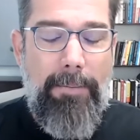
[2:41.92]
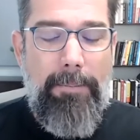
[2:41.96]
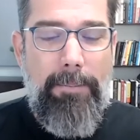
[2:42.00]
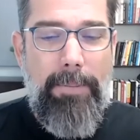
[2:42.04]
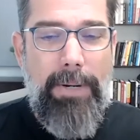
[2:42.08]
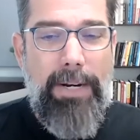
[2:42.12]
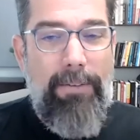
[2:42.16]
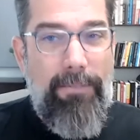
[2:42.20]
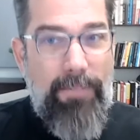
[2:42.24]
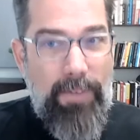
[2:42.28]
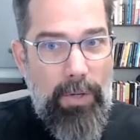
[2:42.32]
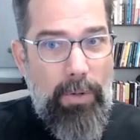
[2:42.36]

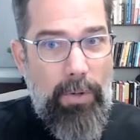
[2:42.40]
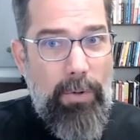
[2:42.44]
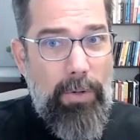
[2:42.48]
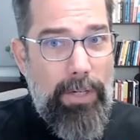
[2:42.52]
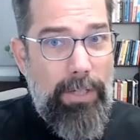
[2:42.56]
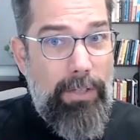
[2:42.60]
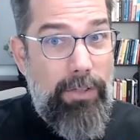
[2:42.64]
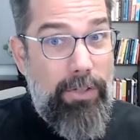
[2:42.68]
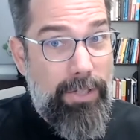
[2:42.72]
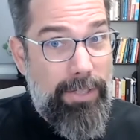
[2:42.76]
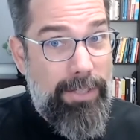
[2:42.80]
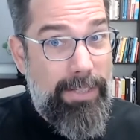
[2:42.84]
But if you
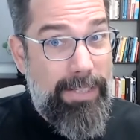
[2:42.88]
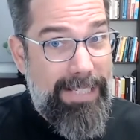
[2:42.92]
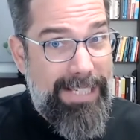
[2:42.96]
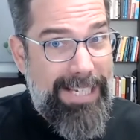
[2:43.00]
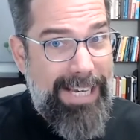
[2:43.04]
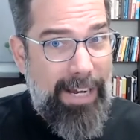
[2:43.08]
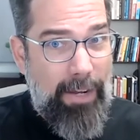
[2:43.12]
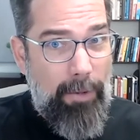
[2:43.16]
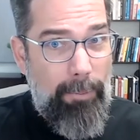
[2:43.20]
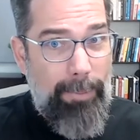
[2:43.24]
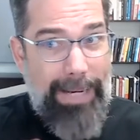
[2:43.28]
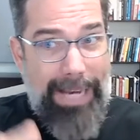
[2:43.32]
could
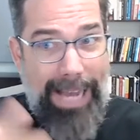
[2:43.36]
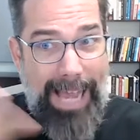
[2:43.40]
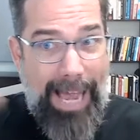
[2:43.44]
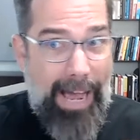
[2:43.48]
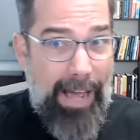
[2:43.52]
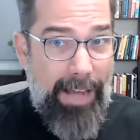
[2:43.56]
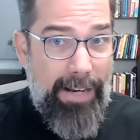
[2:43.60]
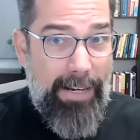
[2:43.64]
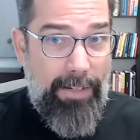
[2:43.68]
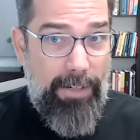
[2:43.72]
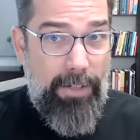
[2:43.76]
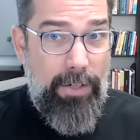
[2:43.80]
tell me
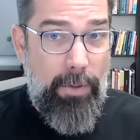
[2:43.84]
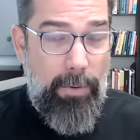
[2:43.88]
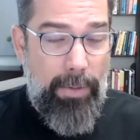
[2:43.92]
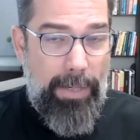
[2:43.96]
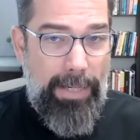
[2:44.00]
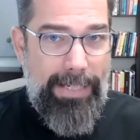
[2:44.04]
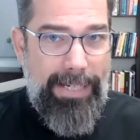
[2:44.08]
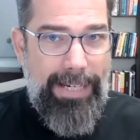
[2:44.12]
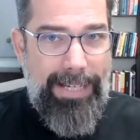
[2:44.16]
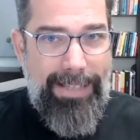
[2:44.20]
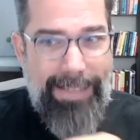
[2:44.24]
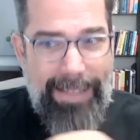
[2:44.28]
how to do
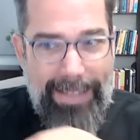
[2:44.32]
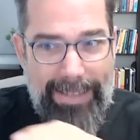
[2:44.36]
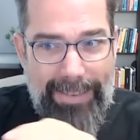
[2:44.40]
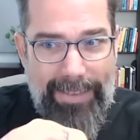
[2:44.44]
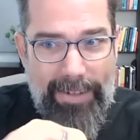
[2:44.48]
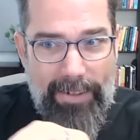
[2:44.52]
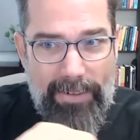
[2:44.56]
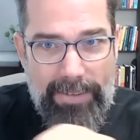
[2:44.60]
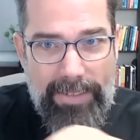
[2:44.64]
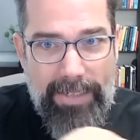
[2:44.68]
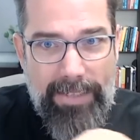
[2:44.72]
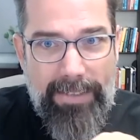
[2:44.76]
it, and then
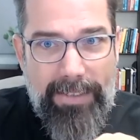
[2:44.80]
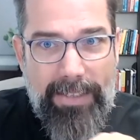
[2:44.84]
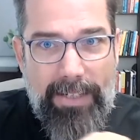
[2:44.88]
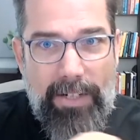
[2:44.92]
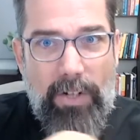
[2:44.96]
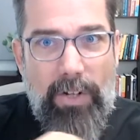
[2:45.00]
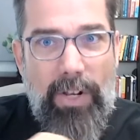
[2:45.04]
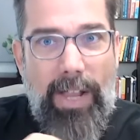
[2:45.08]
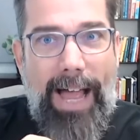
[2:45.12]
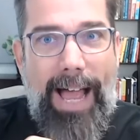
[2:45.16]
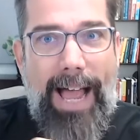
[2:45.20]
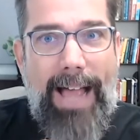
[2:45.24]
there's a
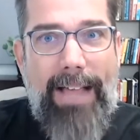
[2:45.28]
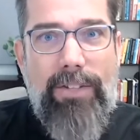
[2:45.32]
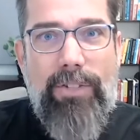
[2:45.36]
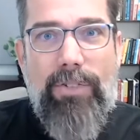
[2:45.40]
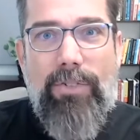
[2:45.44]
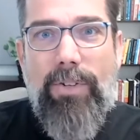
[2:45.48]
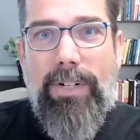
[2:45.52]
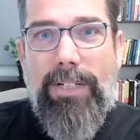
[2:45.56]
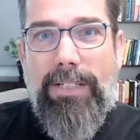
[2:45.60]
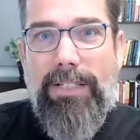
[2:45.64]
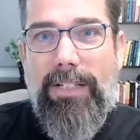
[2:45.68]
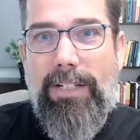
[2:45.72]
little
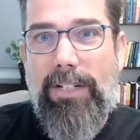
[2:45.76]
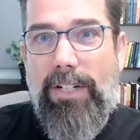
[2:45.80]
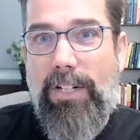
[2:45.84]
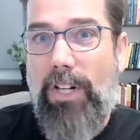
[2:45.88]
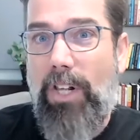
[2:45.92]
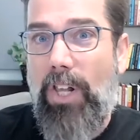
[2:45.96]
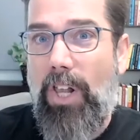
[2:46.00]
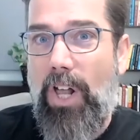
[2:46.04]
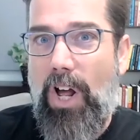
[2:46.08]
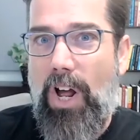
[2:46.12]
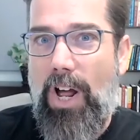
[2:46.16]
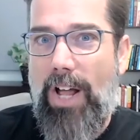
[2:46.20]
asterisk
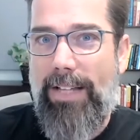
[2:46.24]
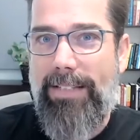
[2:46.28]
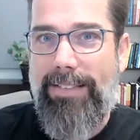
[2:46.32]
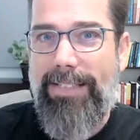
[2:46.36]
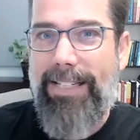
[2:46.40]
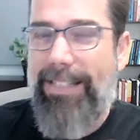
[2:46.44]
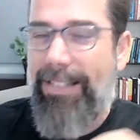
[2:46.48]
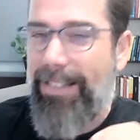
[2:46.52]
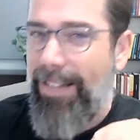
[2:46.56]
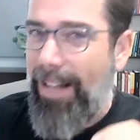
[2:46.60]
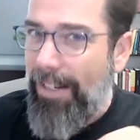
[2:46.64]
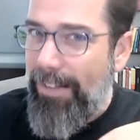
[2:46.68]
clause.
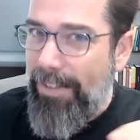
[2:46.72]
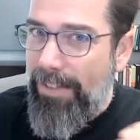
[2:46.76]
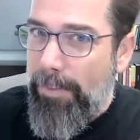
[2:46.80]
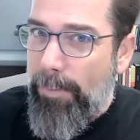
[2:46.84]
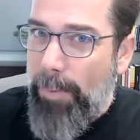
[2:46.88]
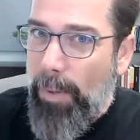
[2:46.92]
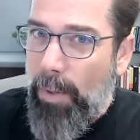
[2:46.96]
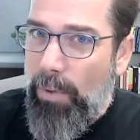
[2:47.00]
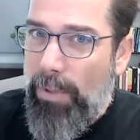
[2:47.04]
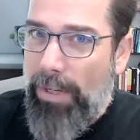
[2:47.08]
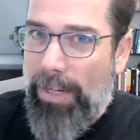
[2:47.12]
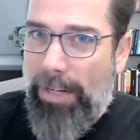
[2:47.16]
It's not
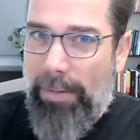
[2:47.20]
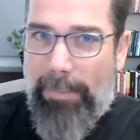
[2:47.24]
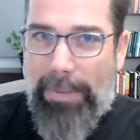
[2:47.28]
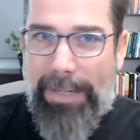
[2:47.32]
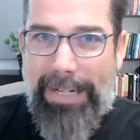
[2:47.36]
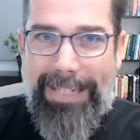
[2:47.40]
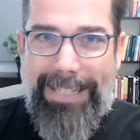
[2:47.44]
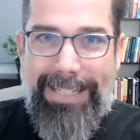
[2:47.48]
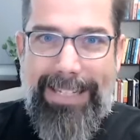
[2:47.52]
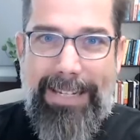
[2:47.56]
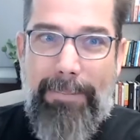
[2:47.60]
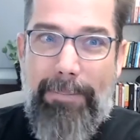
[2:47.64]
spoken, but
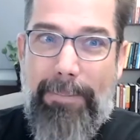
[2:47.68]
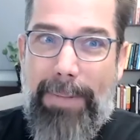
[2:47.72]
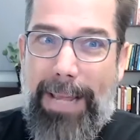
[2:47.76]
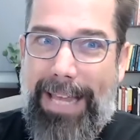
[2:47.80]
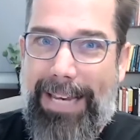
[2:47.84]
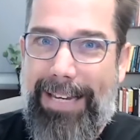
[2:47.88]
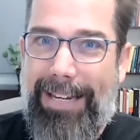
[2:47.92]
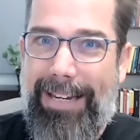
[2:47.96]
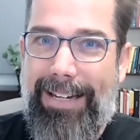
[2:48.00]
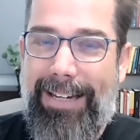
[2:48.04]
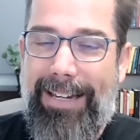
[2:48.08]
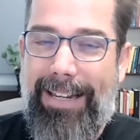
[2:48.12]
it's
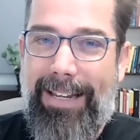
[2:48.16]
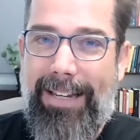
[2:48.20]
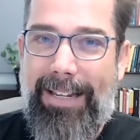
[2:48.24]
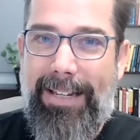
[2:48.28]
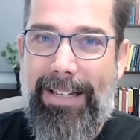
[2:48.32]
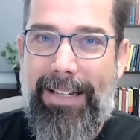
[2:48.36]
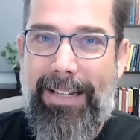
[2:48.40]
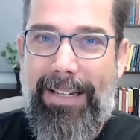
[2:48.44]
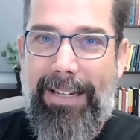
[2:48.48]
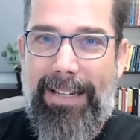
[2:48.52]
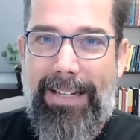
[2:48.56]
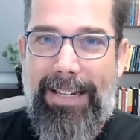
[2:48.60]
embedded.
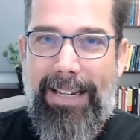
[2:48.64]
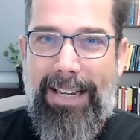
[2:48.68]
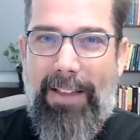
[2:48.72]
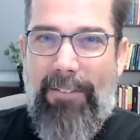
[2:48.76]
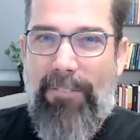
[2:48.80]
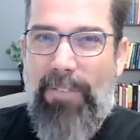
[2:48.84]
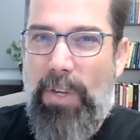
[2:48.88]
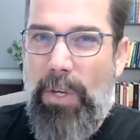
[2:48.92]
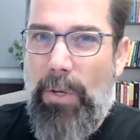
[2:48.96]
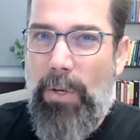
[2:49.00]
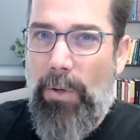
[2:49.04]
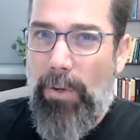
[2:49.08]

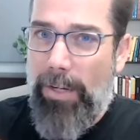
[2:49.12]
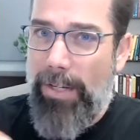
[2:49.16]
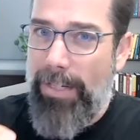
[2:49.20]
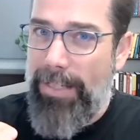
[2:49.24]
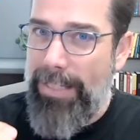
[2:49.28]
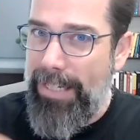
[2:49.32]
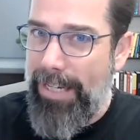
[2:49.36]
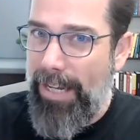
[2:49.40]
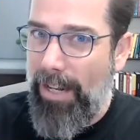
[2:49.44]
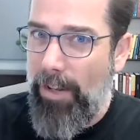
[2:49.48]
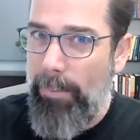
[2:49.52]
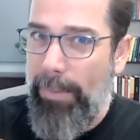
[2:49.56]
If you could
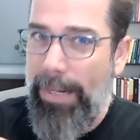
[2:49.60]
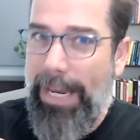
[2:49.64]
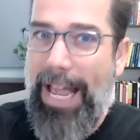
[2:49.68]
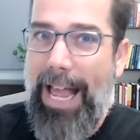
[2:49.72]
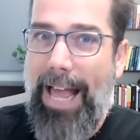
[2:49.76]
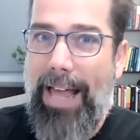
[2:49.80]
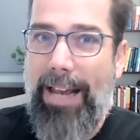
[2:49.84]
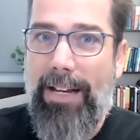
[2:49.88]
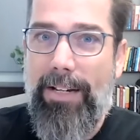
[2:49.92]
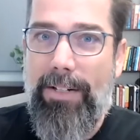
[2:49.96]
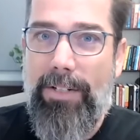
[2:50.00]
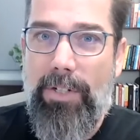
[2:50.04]
tell me
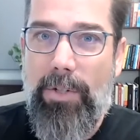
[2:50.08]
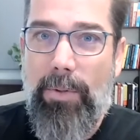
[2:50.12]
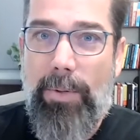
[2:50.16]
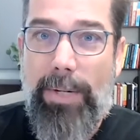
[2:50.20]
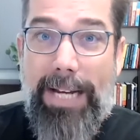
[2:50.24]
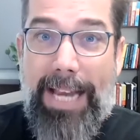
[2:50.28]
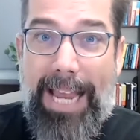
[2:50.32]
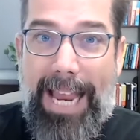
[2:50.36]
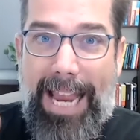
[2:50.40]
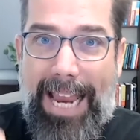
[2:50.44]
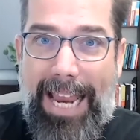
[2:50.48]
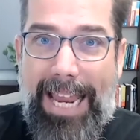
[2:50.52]
how to do
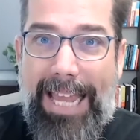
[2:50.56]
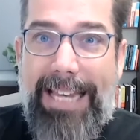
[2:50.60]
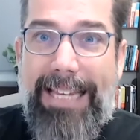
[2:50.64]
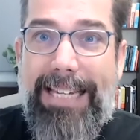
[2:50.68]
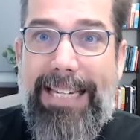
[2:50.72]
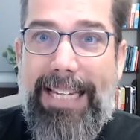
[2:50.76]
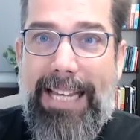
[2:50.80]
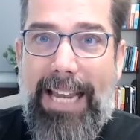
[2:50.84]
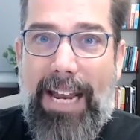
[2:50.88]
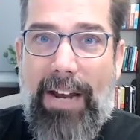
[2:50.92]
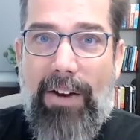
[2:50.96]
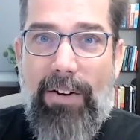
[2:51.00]
it
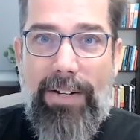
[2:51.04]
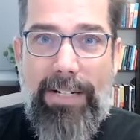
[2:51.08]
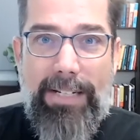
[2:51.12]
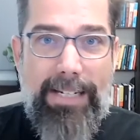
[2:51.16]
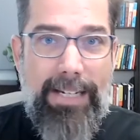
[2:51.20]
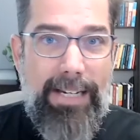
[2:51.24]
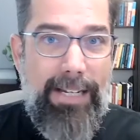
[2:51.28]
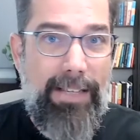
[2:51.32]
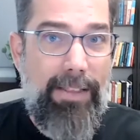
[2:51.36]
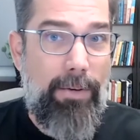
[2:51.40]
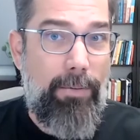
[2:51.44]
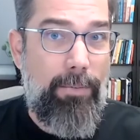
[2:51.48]
and
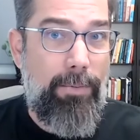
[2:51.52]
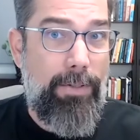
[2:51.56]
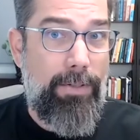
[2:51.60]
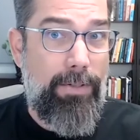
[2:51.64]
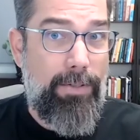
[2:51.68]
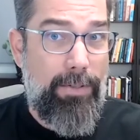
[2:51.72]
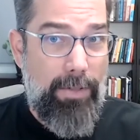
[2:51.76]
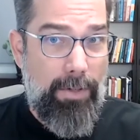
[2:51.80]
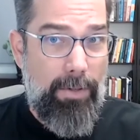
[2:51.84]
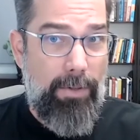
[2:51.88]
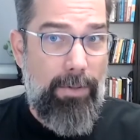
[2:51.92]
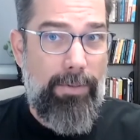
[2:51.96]
guarantee the
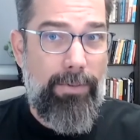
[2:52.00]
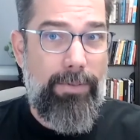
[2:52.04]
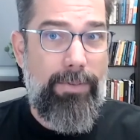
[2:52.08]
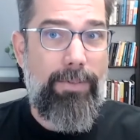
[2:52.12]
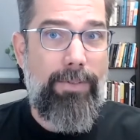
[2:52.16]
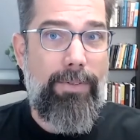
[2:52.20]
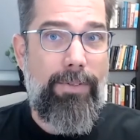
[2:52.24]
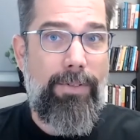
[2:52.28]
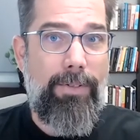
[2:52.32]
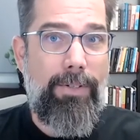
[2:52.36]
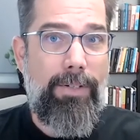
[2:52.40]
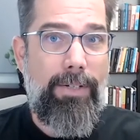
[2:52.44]

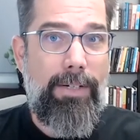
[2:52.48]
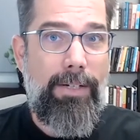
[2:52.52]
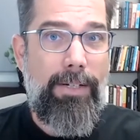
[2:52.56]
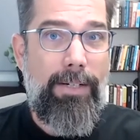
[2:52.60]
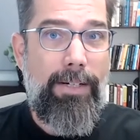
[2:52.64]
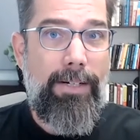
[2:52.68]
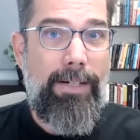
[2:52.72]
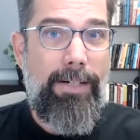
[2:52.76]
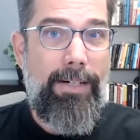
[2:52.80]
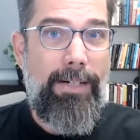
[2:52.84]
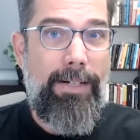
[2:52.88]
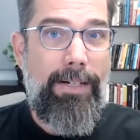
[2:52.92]
results,
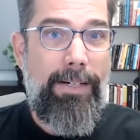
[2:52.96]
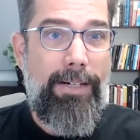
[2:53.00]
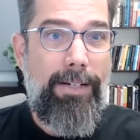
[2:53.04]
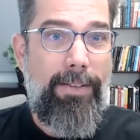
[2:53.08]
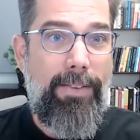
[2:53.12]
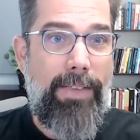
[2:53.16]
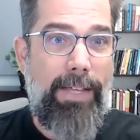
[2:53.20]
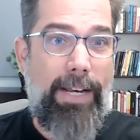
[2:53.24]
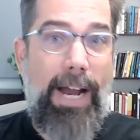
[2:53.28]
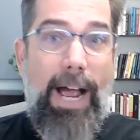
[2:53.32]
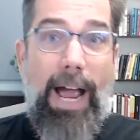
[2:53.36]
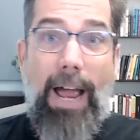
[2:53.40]

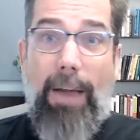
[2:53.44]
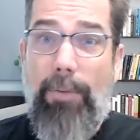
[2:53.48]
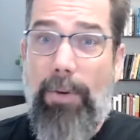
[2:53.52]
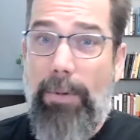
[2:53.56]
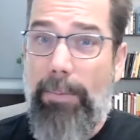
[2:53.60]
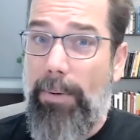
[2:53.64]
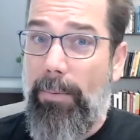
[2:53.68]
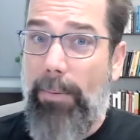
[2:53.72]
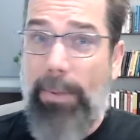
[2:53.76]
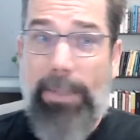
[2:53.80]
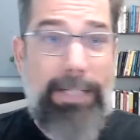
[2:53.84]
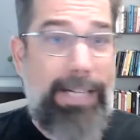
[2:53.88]
then I would
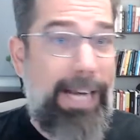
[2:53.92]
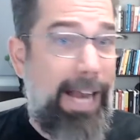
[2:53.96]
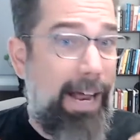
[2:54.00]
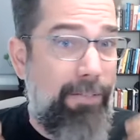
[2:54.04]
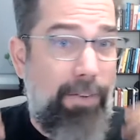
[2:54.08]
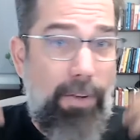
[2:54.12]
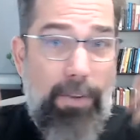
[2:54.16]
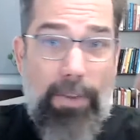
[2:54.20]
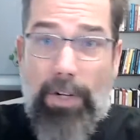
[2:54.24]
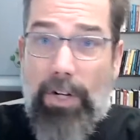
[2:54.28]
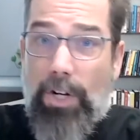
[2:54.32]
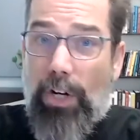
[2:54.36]
be willing to have
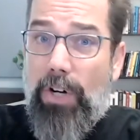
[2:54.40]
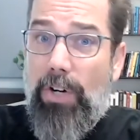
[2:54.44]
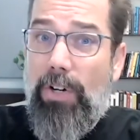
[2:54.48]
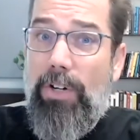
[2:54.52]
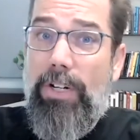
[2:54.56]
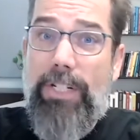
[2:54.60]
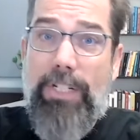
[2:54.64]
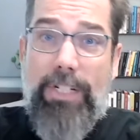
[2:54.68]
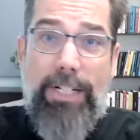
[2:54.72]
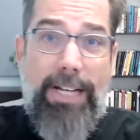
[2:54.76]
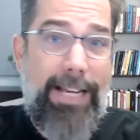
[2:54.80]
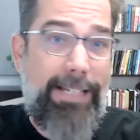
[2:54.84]
all the
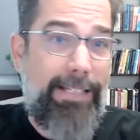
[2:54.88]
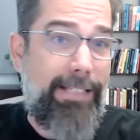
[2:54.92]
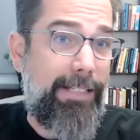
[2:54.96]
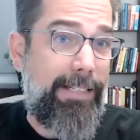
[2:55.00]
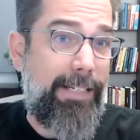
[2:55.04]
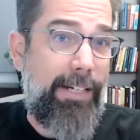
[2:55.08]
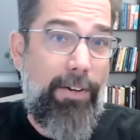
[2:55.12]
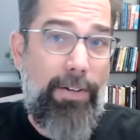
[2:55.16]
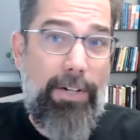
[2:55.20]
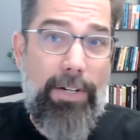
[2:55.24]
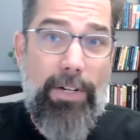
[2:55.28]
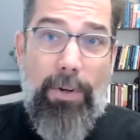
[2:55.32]
courage
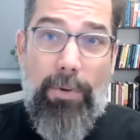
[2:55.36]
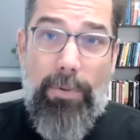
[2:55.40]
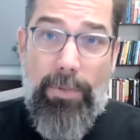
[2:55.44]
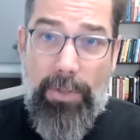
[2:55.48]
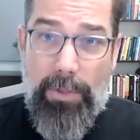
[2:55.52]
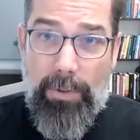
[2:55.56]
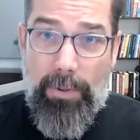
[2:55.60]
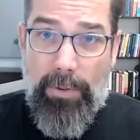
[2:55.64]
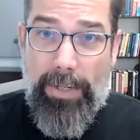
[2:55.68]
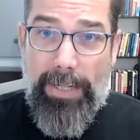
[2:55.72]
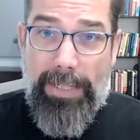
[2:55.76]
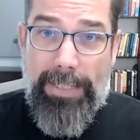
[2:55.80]
necessary to go
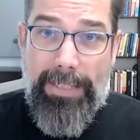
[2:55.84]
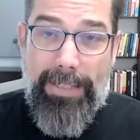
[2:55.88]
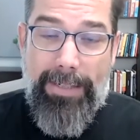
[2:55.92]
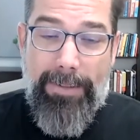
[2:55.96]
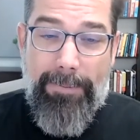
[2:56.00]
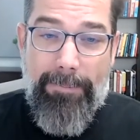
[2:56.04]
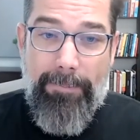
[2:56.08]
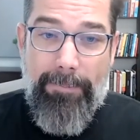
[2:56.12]
do it.